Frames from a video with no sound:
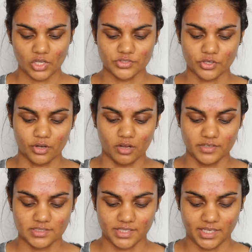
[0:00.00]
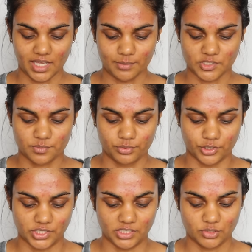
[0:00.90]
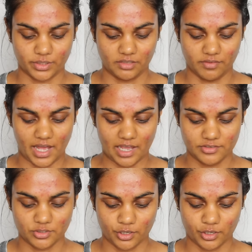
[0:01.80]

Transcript: So obviously I'm just pushing 25,